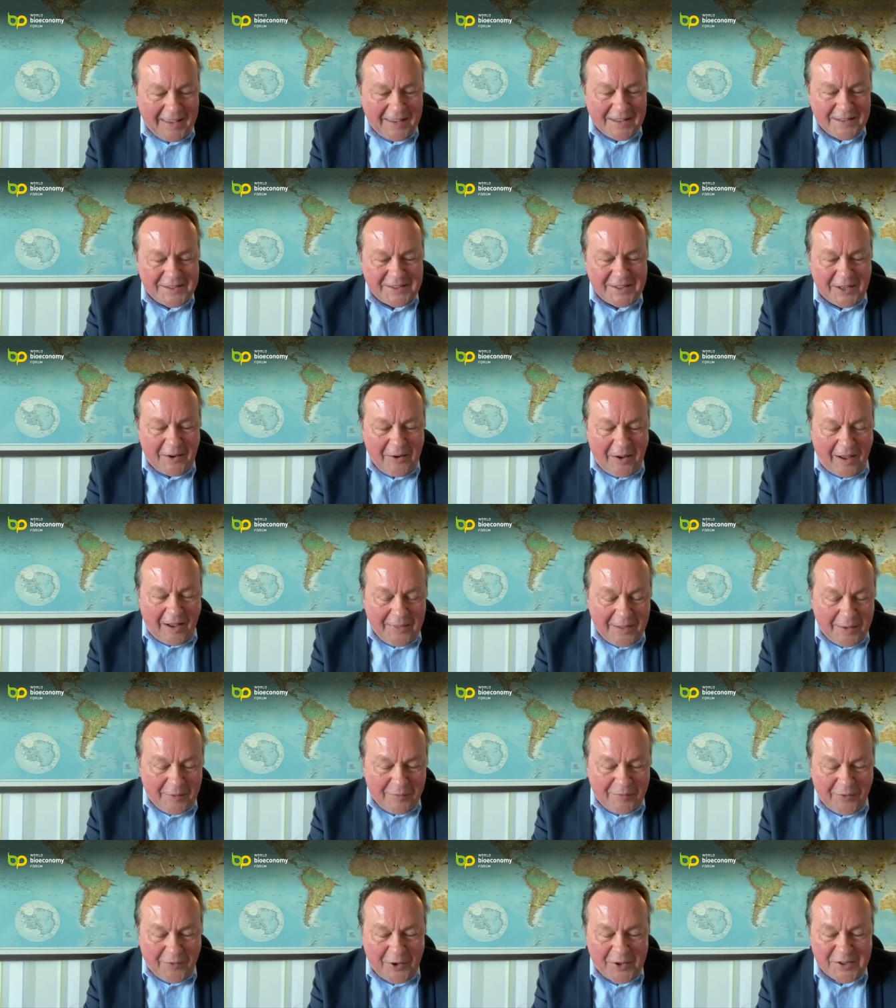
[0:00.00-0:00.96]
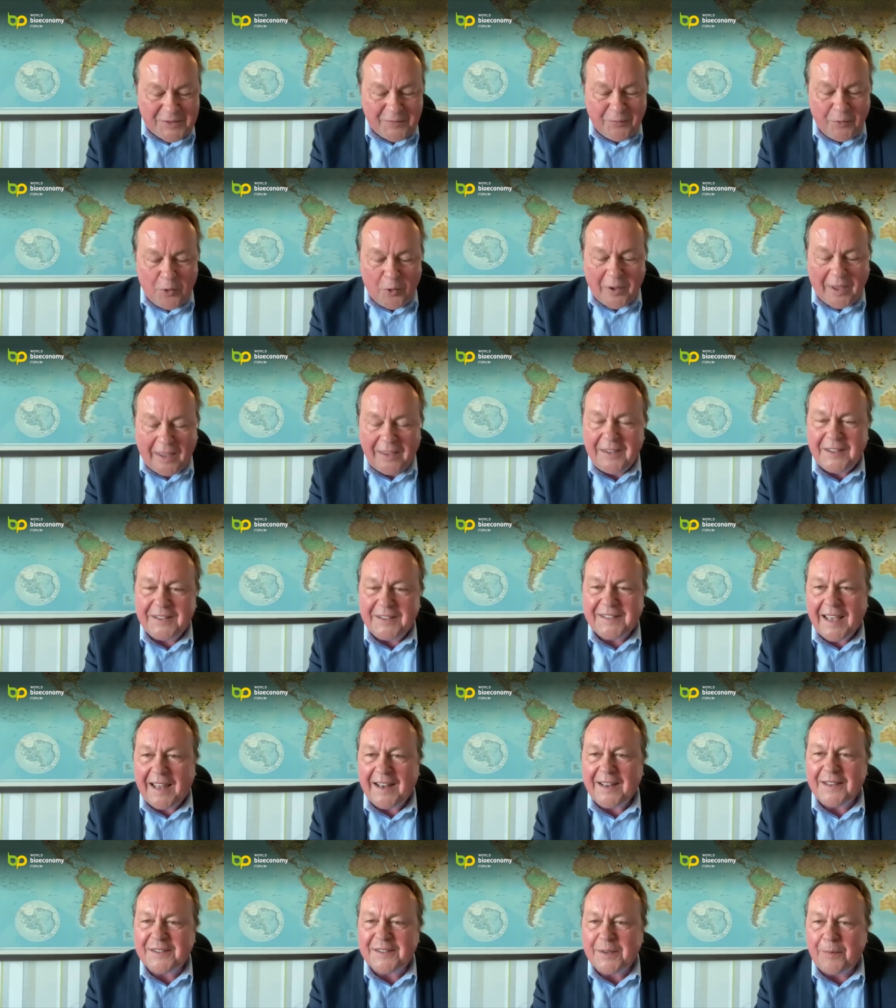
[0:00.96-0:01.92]
So I think first of all, can you
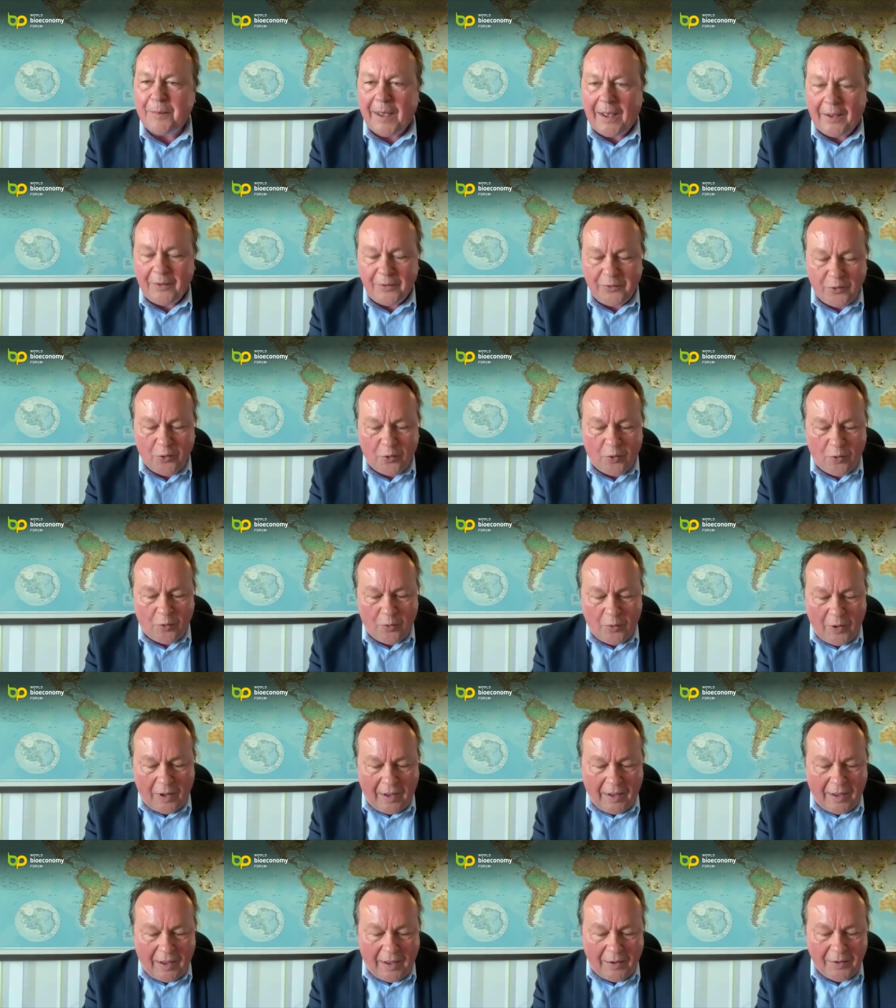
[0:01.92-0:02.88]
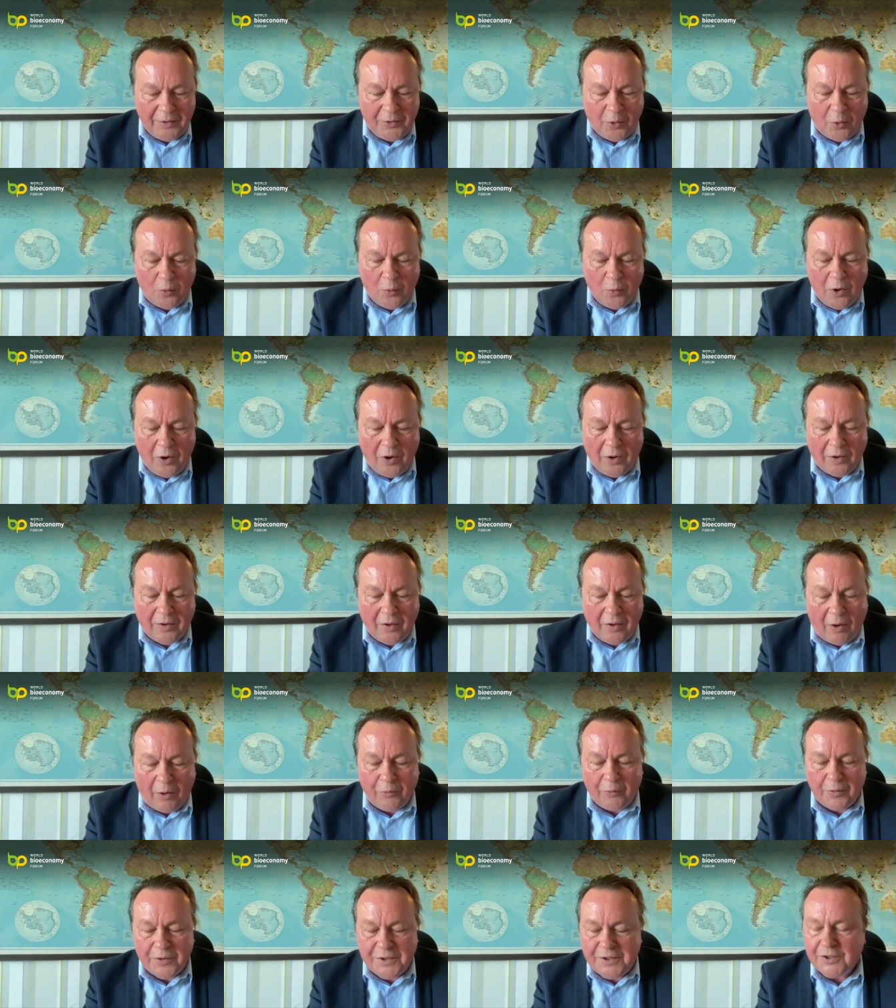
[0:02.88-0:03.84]
tell us about your uh, your work
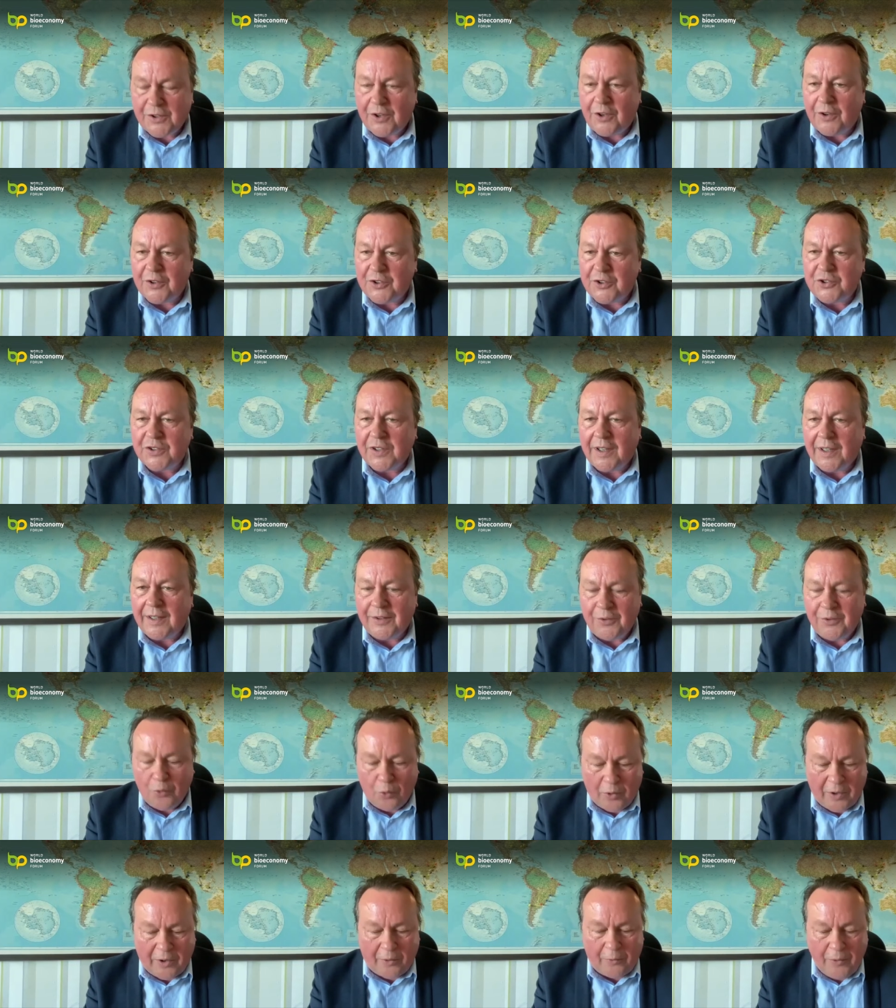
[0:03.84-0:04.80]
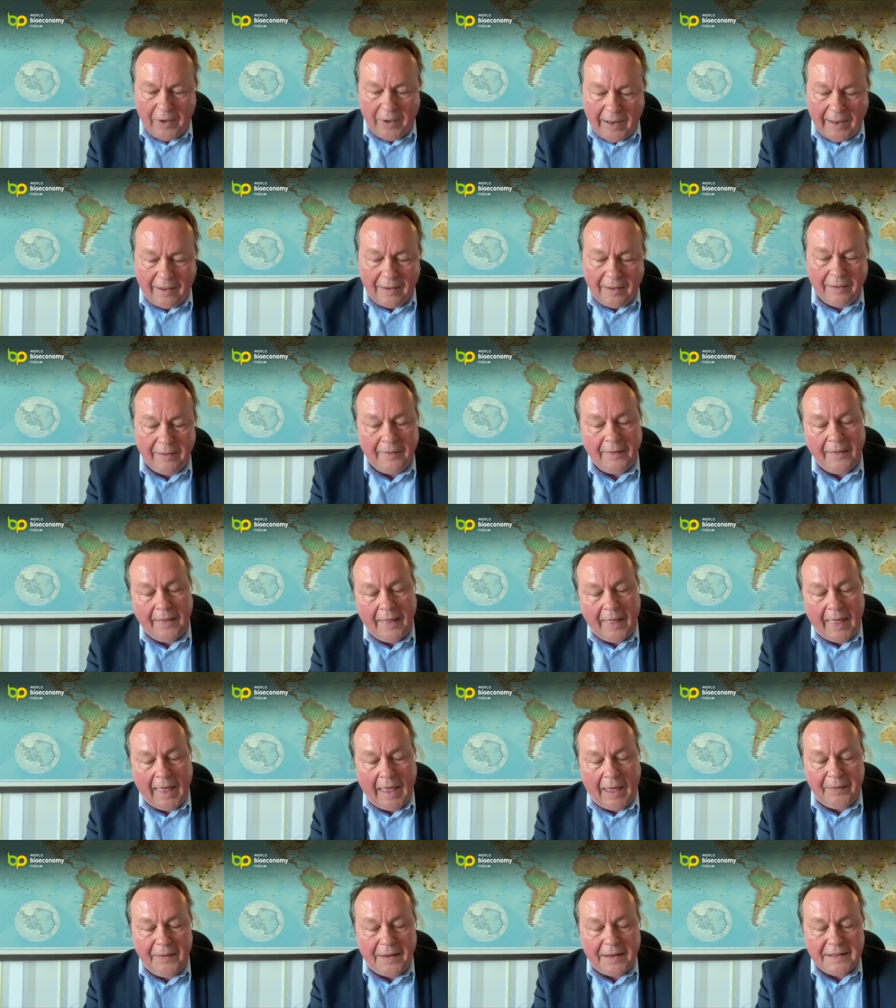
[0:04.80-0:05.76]
on research in your career,
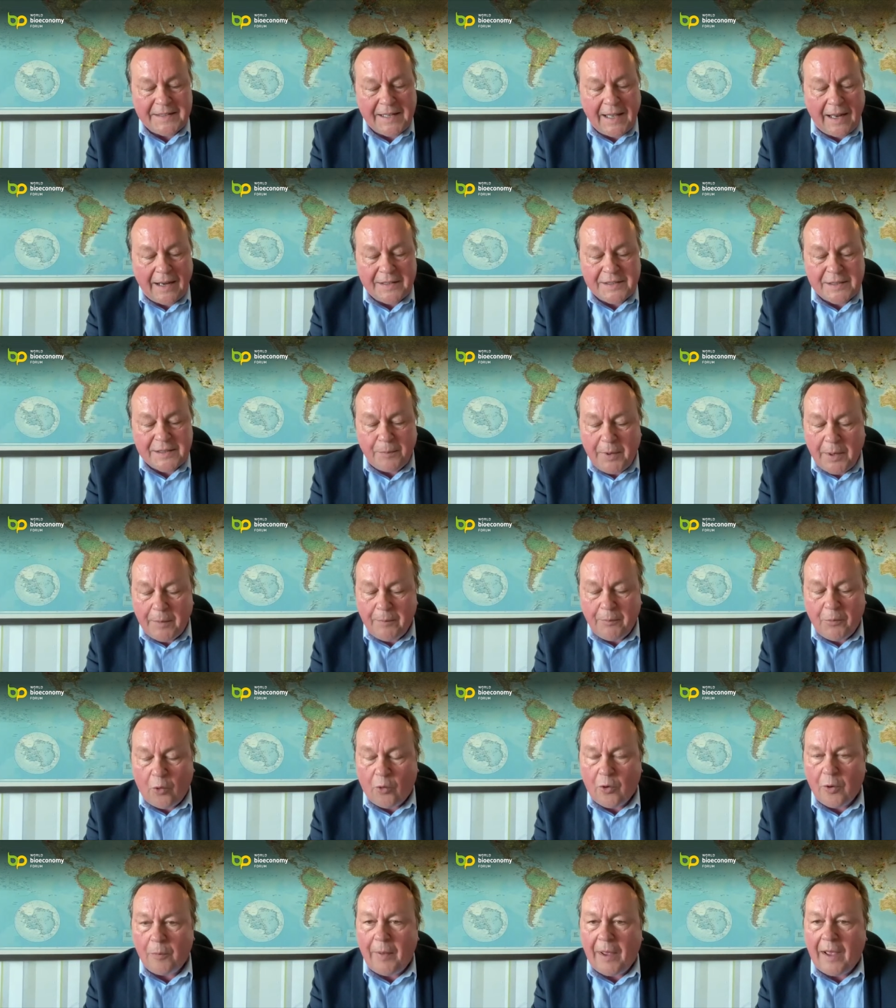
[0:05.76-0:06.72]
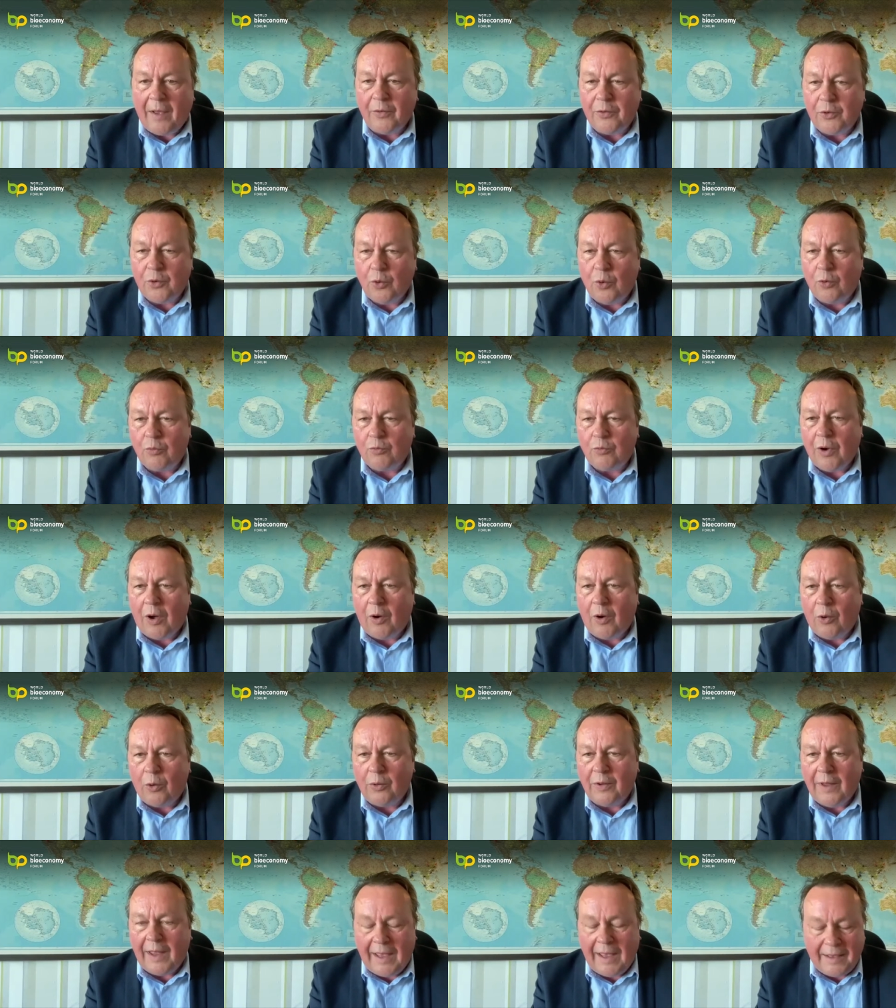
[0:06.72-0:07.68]
and then tell us a bit more about your
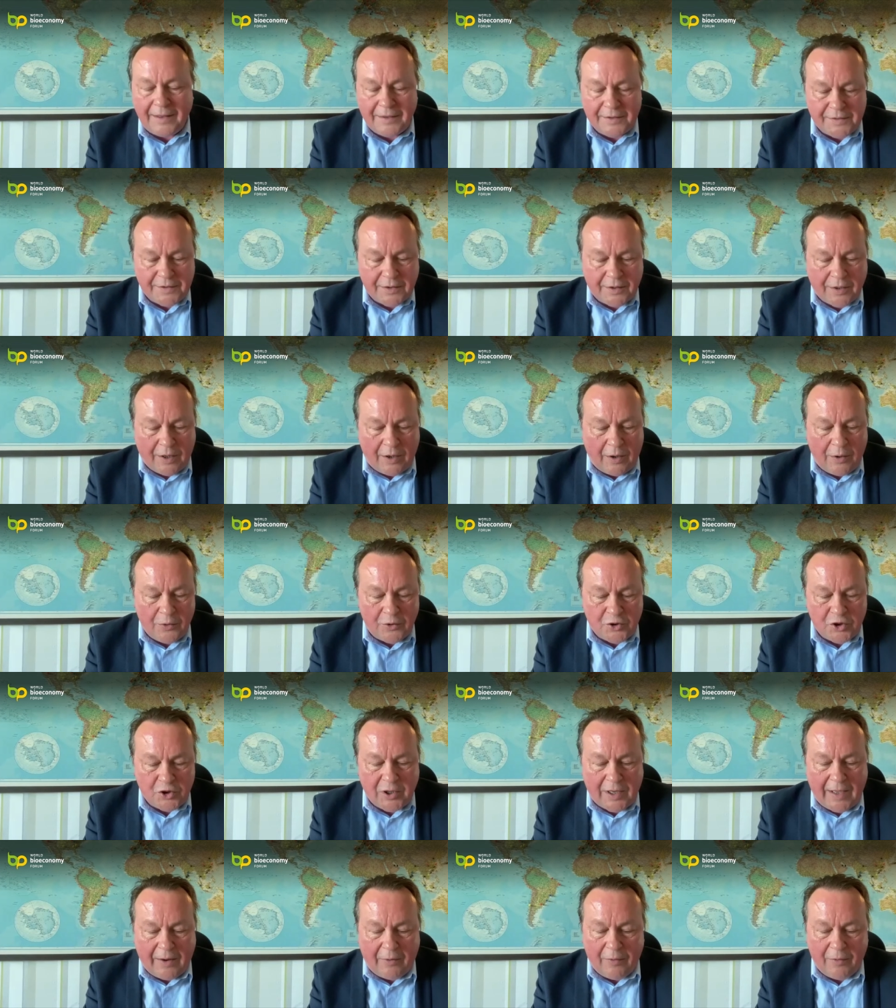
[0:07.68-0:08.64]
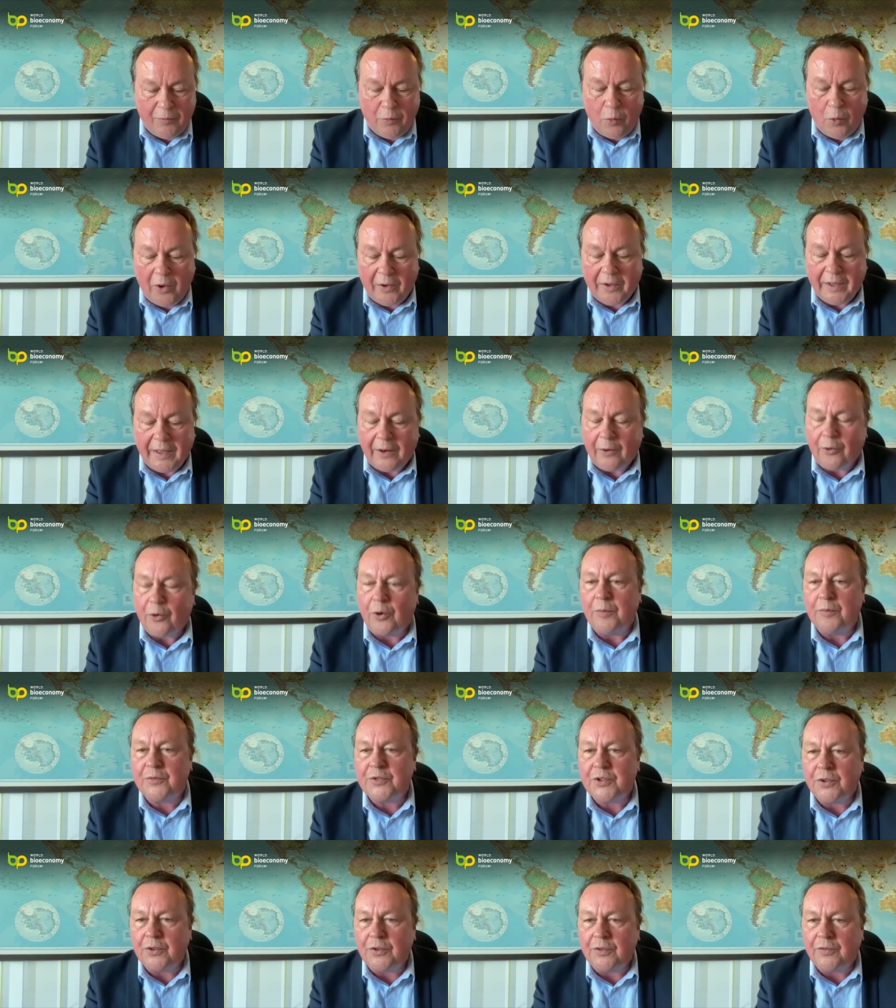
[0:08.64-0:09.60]
role as co-chair of Working Group
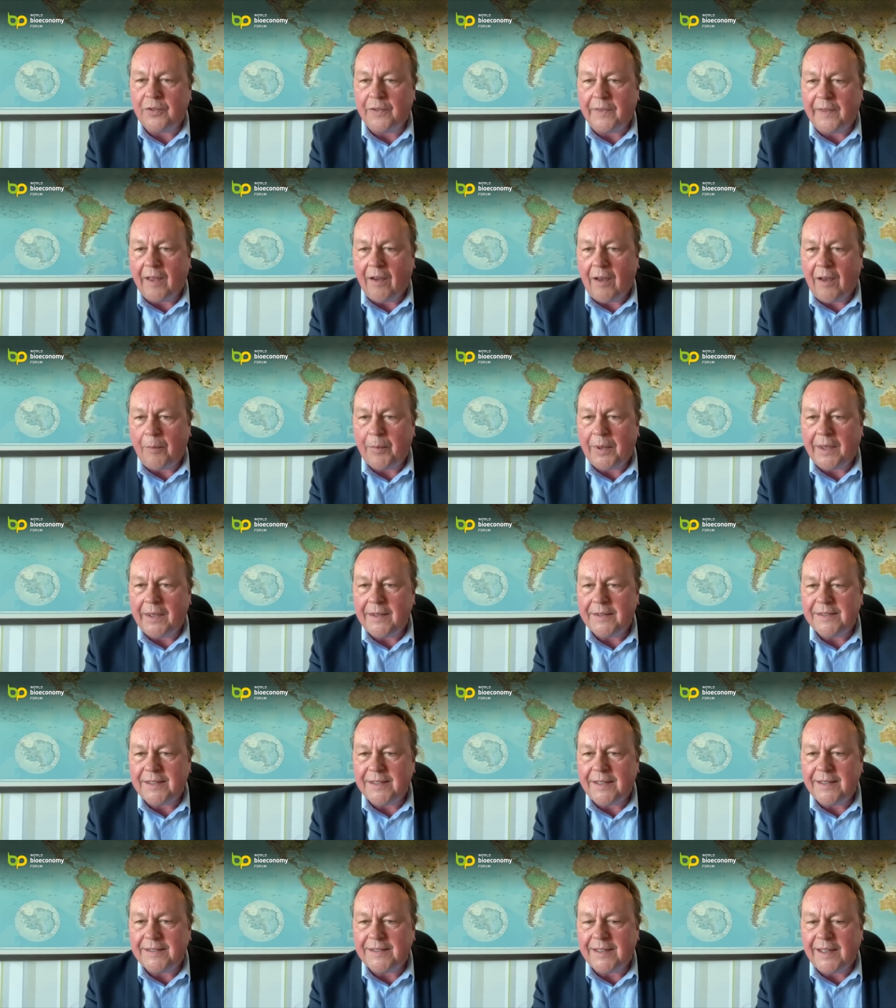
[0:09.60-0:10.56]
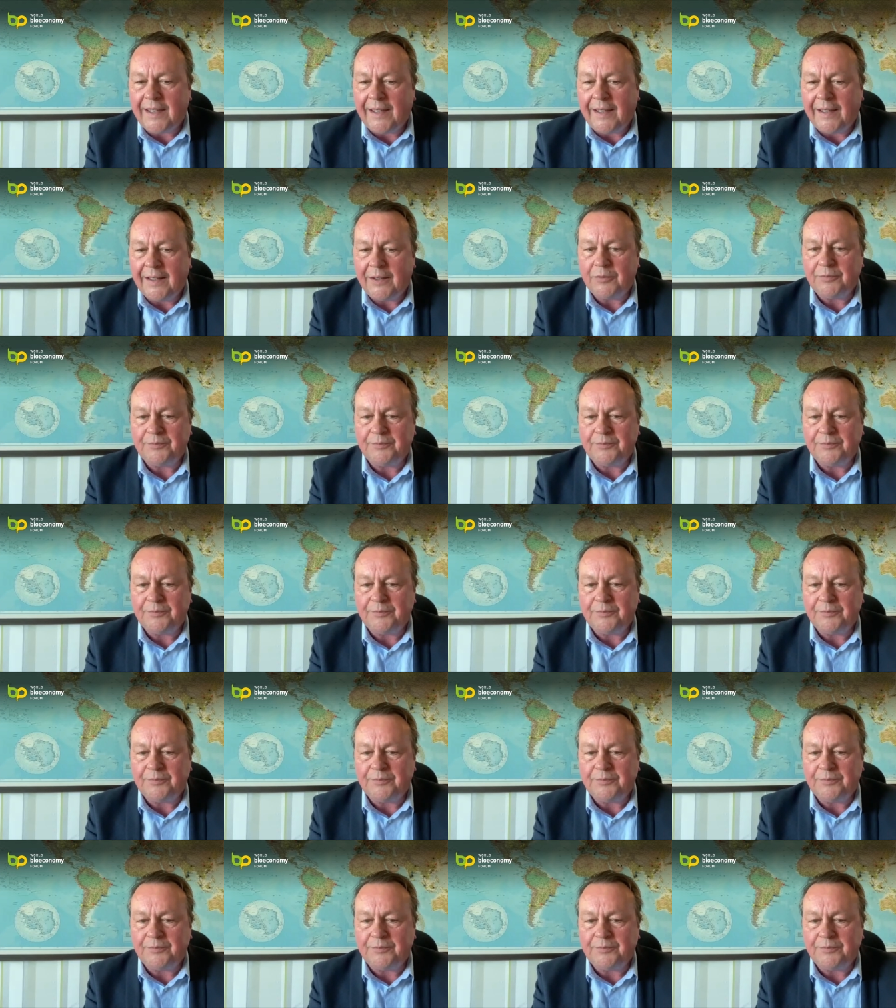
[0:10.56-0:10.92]
Two for the IPCC?